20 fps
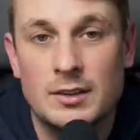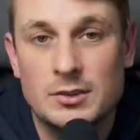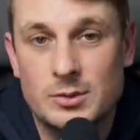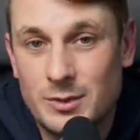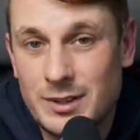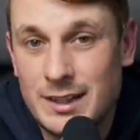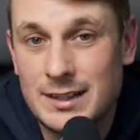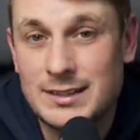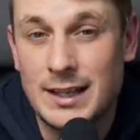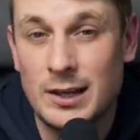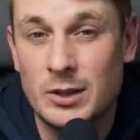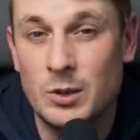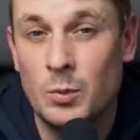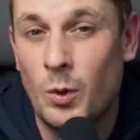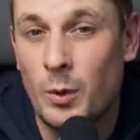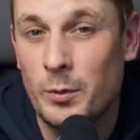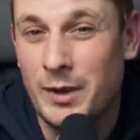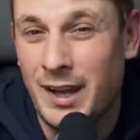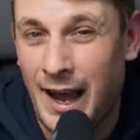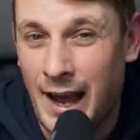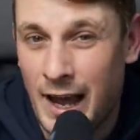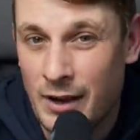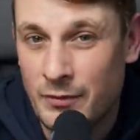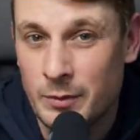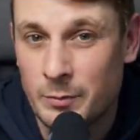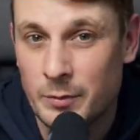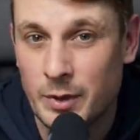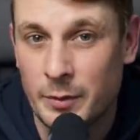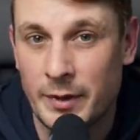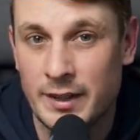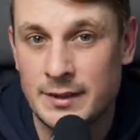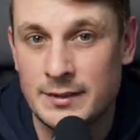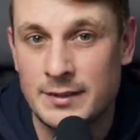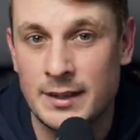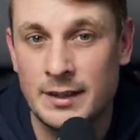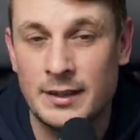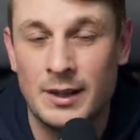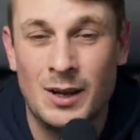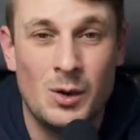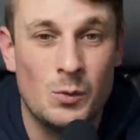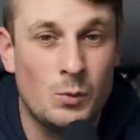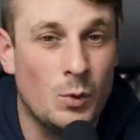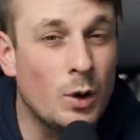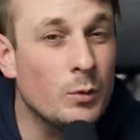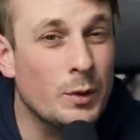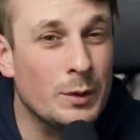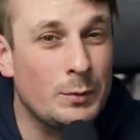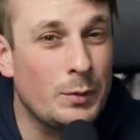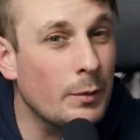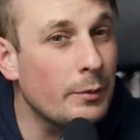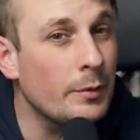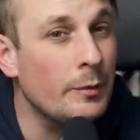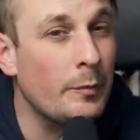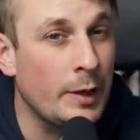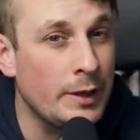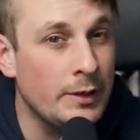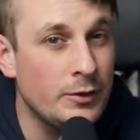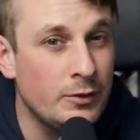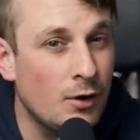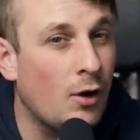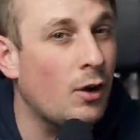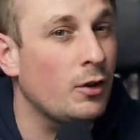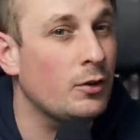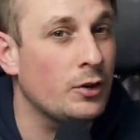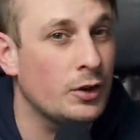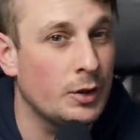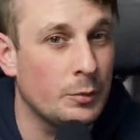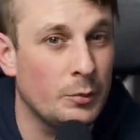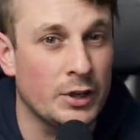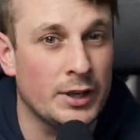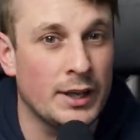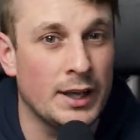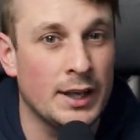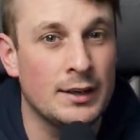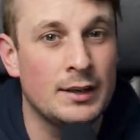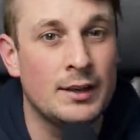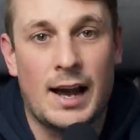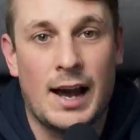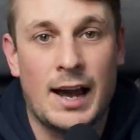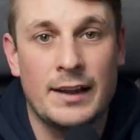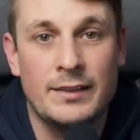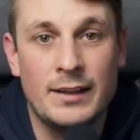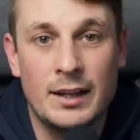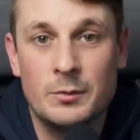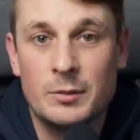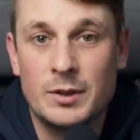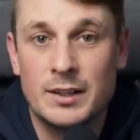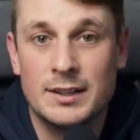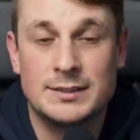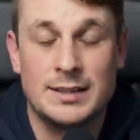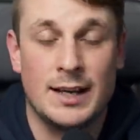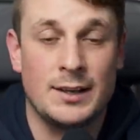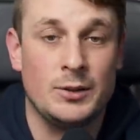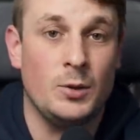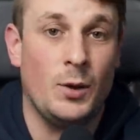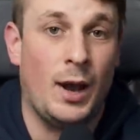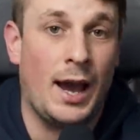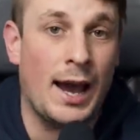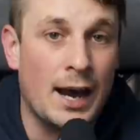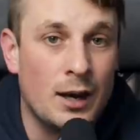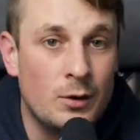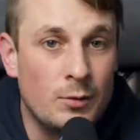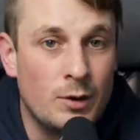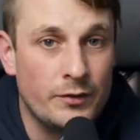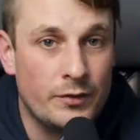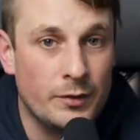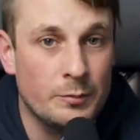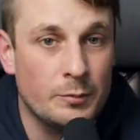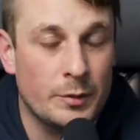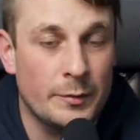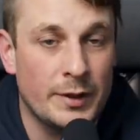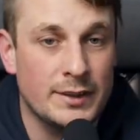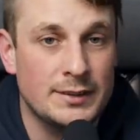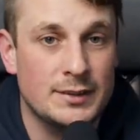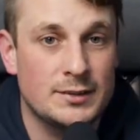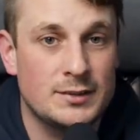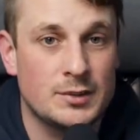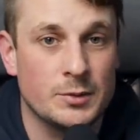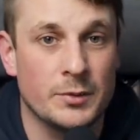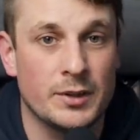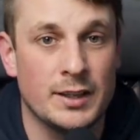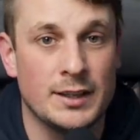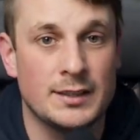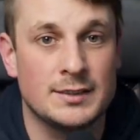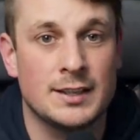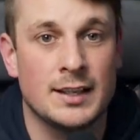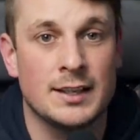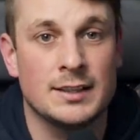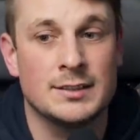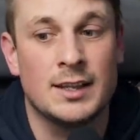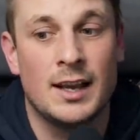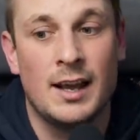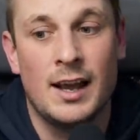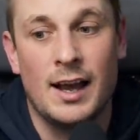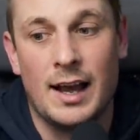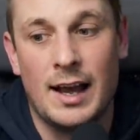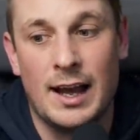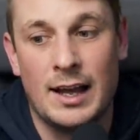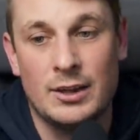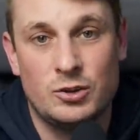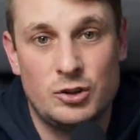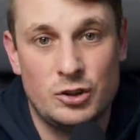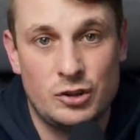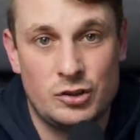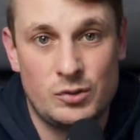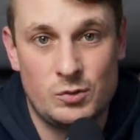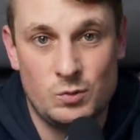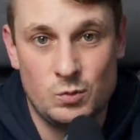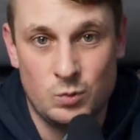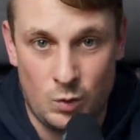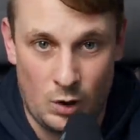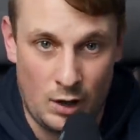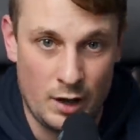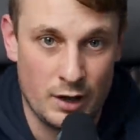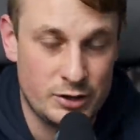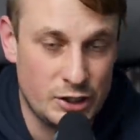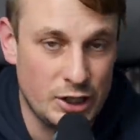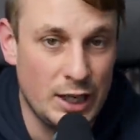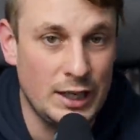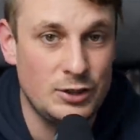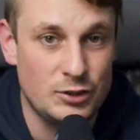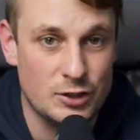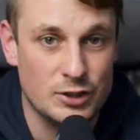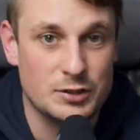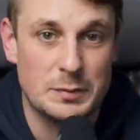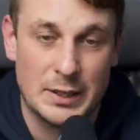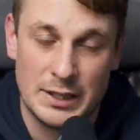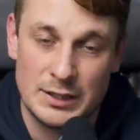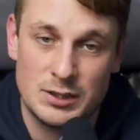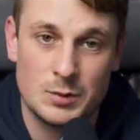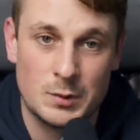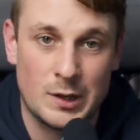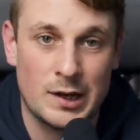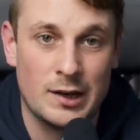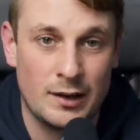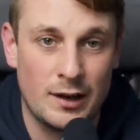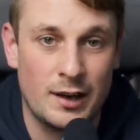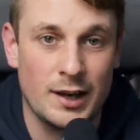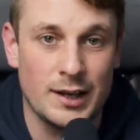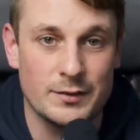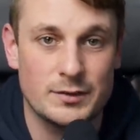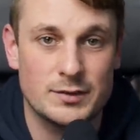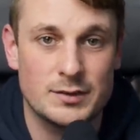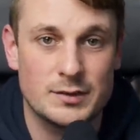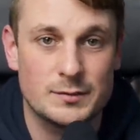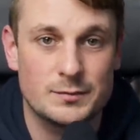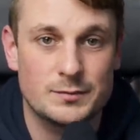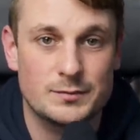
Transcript: So I'm going to tell you what we have implemented, what we're probably not going to bring in, and then I'm going to tell you how I've implemented some of these things and just what a change it's made to our lives.